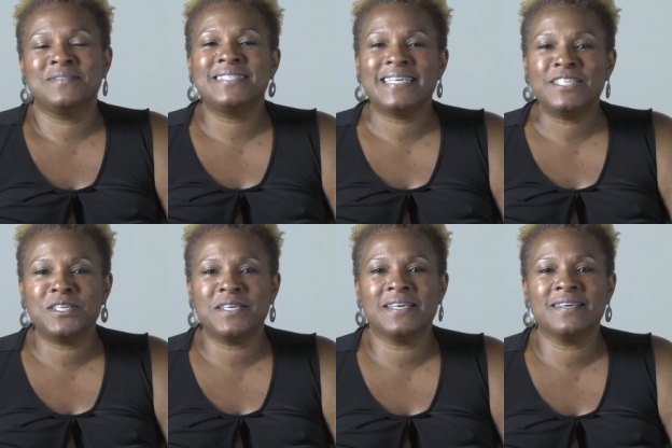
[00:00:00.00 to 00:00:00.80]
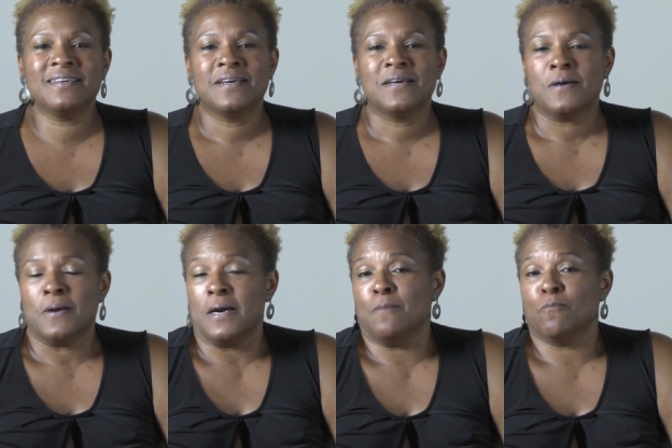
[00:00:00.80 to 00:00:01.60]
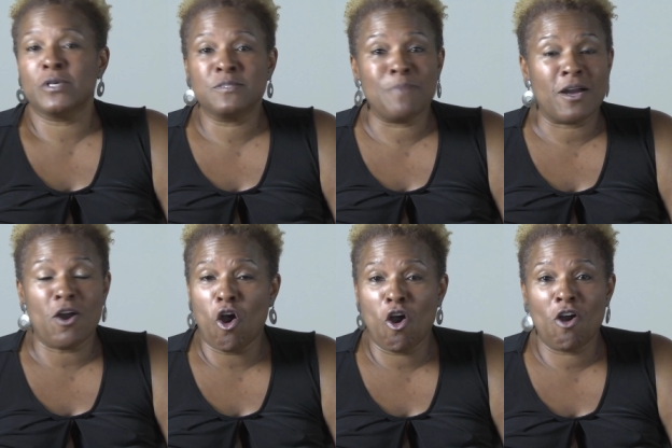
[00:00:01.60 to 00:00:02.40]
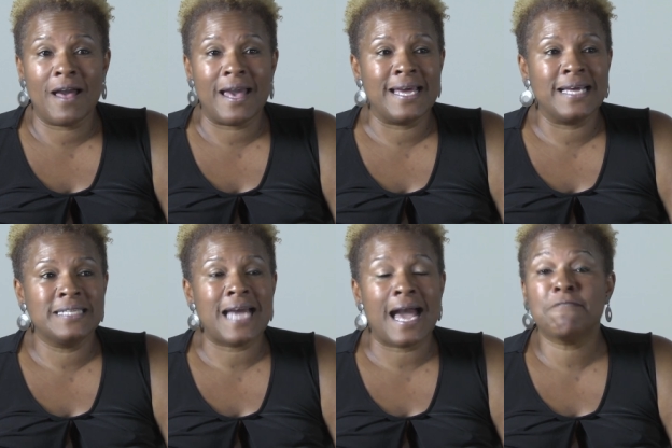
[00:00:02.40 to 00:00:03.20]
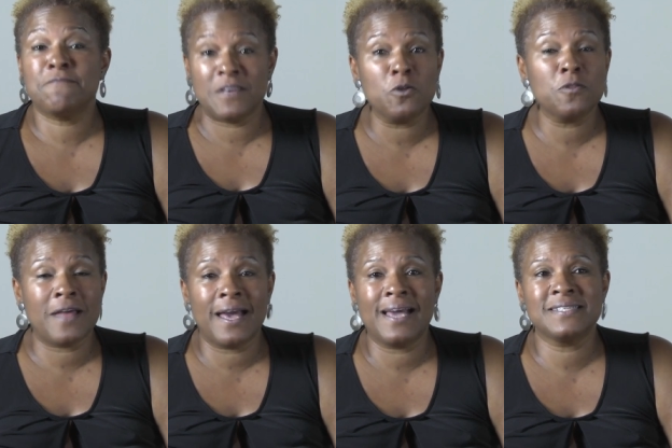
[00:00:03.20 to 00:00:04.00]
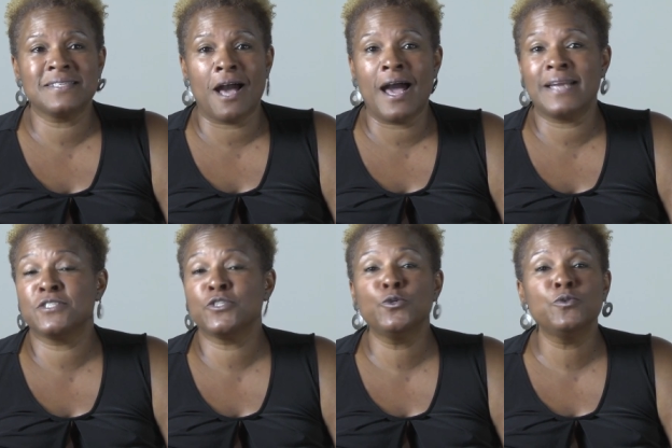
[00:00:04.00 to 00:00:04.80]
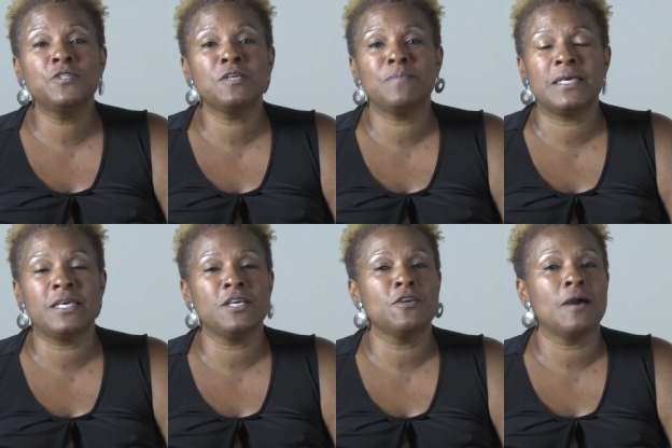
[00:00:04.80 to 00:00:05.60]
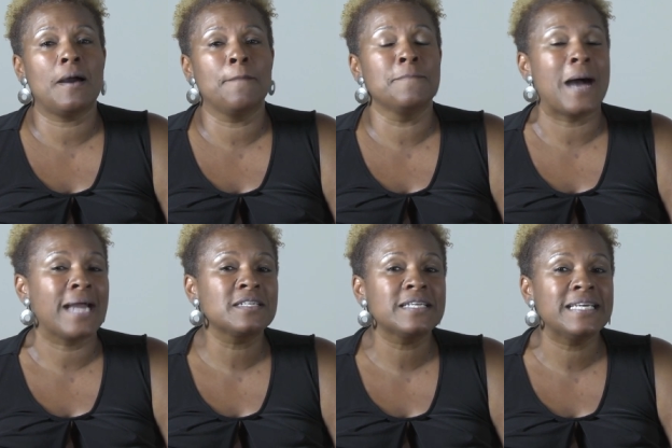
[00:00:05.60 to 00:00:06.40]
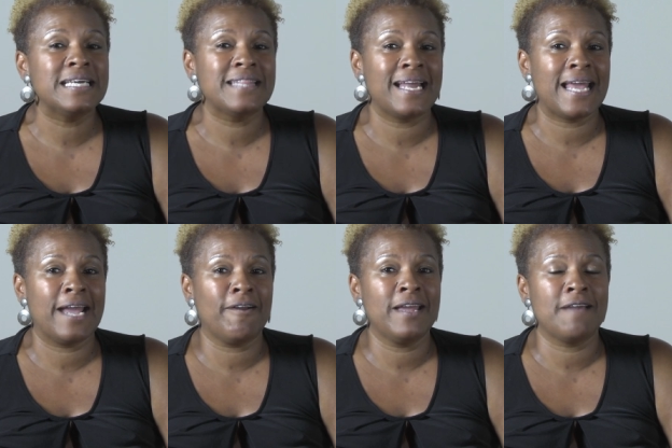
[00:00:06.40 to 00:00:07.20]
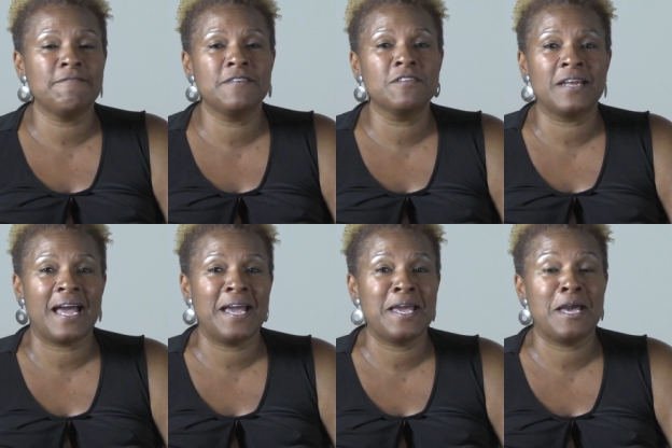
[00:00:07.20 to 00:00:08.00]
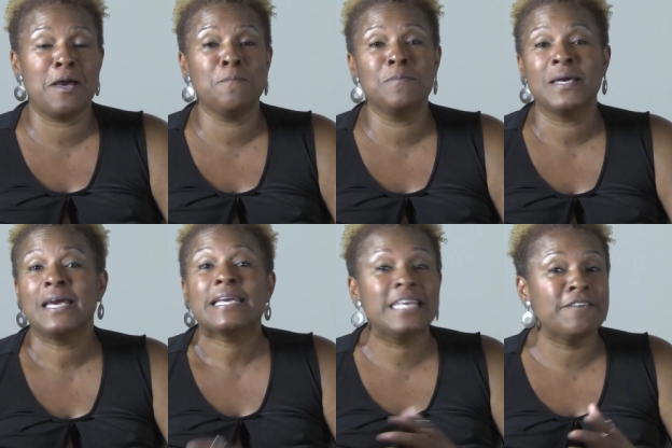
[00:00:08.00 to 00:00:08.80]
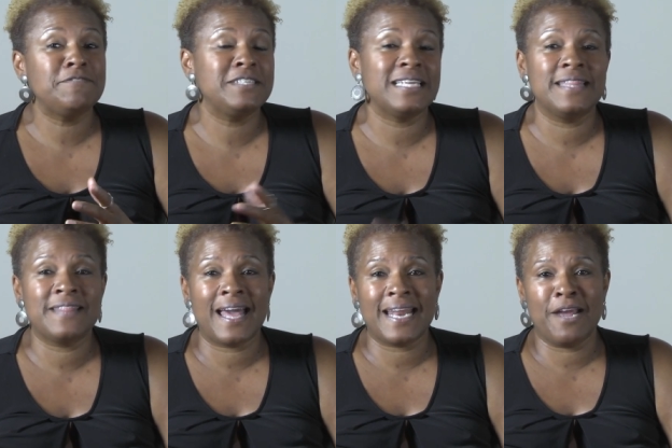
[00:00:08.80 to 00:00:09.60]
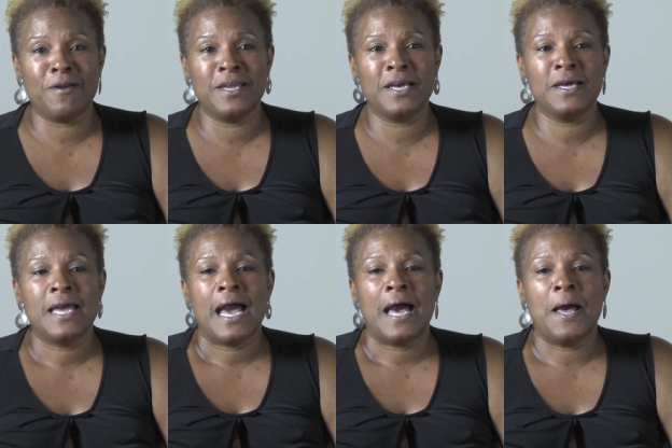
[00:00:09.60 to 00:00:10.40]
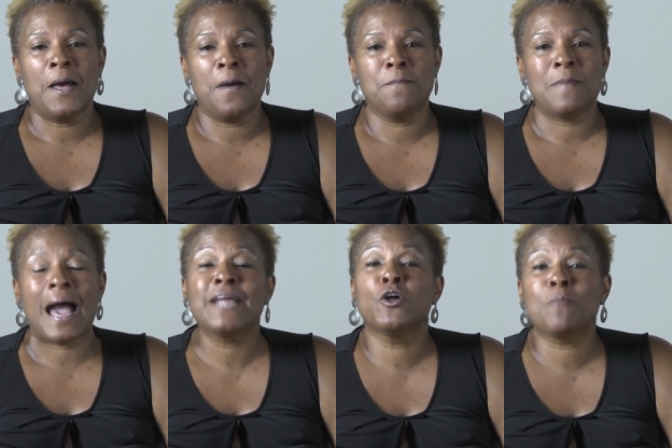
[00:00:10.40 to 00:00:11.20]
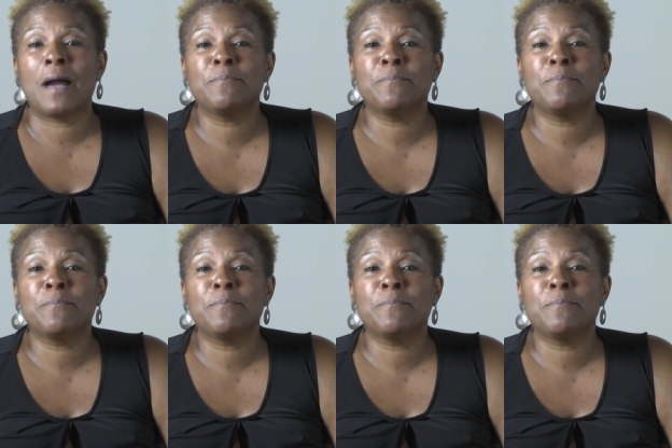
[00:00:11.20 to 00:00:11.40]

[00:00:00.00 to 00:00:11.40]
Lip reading: Teaching was my call, and I feel that God is using me mightily in that area. I feel that I am gifted in that area. I know my